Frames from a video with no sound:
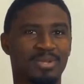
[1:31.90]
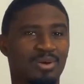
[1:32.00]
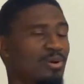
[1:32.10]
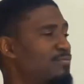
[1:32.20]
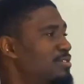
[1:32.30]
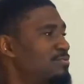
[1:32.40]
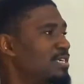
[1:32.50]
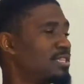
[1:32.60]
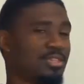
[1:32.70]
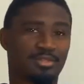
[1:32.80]
Hopefully you
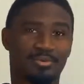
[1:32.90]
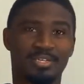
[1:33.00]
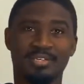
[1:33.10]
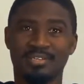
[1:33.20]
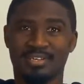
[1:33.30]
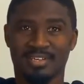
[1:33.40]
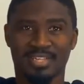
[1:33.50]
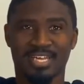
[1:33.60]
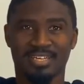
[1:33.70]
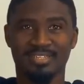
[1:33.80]
said 3
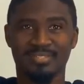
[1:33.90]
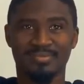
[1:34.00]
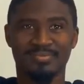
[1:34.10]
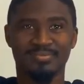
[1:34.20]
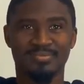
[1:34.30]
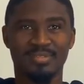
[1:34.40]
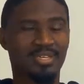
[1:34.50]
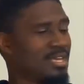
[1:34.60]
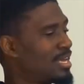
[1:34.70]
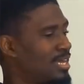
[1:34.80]
o'clock.
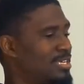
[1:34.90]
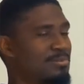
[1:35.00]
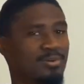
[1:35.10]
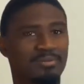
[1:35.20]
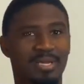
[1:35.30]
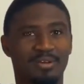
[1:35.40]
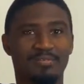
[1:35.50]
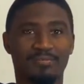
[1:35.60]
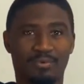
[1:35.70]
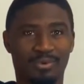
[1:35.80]
I keep going to make
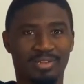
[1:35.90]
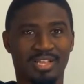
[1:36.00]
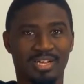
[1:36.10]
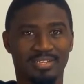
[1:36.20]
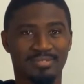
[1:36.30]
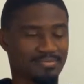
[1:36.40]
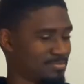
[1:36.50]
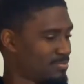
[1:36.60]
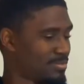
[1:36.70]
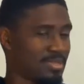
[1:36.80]
4 o'clock,
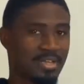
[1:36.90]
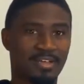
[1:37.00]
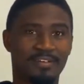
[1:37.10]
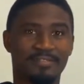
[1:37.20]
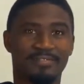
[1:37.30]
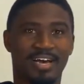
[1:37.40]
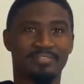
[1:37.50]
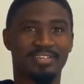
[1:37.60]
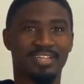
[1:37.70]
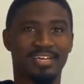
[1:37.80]
5
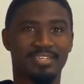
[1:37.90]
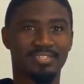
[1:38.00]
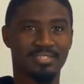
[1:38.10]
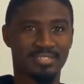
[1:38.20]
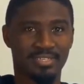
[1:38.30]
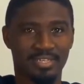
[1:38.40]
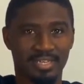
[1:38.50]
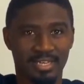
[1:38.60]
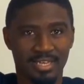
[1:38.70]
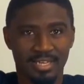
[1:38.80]
o'clock,
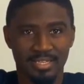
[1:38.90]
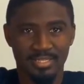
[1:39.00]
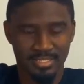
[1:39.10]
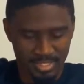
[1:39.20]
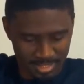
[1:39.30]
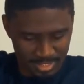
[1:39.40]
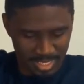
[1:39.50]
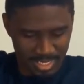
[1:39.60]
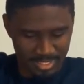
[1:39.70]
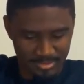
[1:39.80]
6
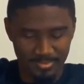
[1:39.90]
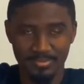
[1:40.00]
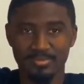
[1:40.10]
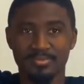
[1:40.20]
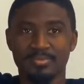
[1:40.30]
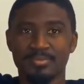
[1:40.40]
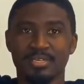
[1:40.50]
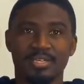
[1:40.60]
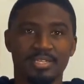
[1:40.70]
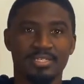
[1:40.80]
o'clock,
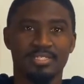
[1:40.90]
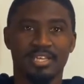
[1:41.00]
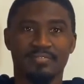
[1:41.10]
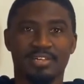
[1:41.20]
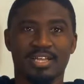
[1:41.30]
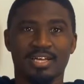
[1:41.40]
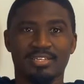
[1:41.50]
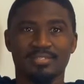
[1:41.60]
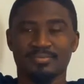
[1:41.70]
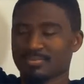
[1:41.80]
7 o'clock,
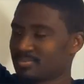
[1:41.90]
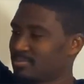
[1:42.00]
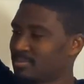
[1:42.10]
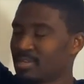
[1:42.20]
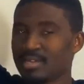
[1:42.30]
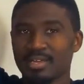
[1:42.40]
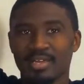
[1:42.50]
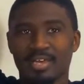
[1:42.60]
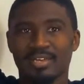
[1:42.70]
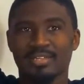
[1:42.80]

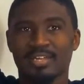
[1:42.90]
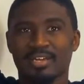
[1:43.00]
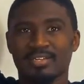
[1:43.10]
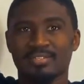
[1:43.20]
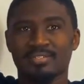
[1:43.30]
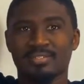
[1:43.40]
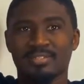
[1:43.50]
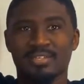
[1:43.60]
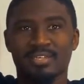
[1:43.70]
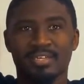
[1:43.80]
8 o'clock,
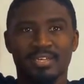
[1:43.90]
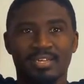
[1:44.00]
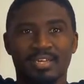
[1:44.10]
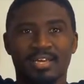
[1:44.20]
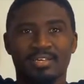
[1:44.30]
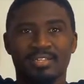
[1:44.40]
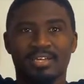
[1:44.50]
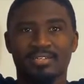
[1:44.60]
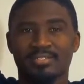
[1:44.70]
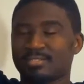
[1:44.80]
9
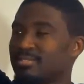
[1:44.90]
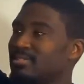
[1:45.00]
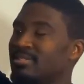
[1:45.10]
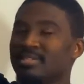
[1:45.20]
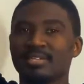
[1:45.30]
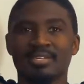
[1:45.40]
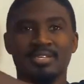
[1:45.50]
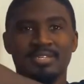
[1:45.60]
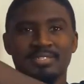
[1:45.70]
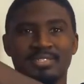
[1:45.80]
o'clock,
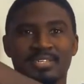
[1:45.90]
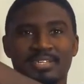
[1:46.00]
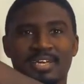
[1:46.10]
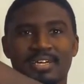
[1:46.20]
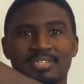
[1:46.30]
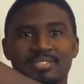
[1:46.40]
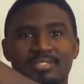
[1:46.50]
10 o'clock,